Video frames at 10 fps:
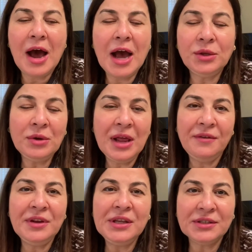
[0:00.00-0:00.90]
I don't
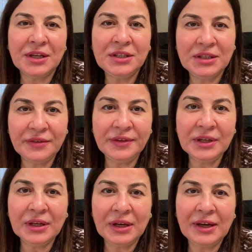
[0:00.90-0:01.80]
have any
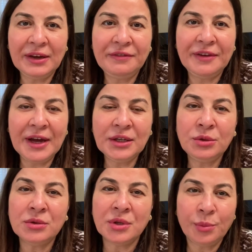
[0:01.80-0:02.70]
scientific
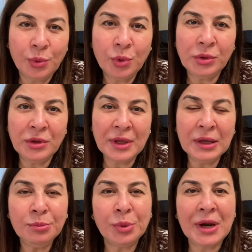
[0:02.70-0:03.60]
fact to support
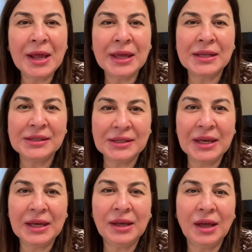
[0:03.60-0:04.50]
that, but I can
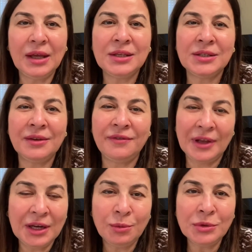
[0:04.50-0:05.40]
say it's a
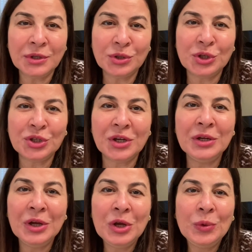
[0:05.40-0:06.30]
valuable
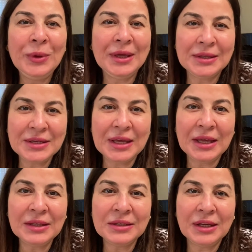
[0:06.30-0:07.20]
suggestion. We can take
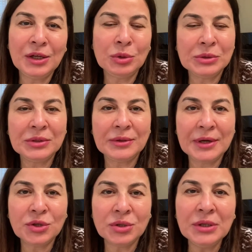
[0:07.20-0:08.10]
it in
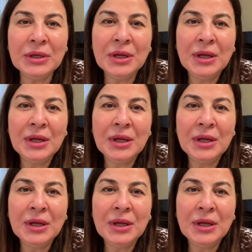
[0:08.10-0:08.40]
consideration.